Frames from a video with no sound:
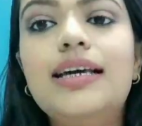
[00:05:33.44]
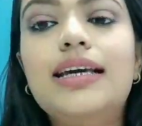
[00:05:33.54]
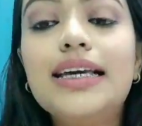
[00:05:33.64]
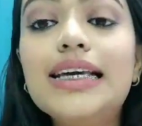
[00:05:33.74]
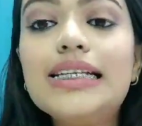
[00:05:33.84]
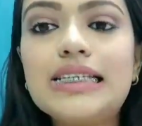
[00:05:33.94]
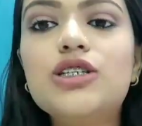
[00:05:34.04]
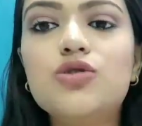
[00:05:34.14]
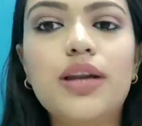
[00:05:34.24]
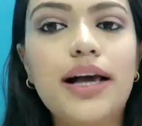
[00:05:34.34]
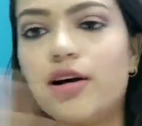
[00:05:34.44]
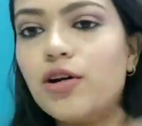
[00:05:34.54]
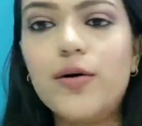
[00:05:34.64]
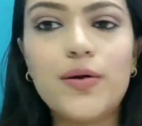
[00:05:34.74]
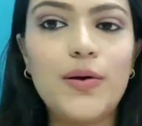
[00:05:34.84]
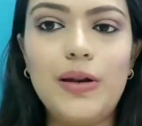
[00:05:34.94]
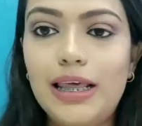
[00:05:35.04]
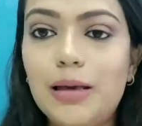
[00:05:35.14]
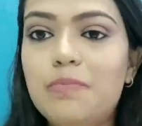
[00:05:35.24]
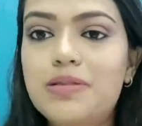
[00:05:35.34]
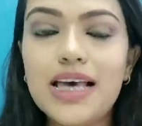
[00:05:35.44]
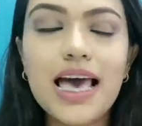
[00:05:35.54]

easy to glide out on your lips.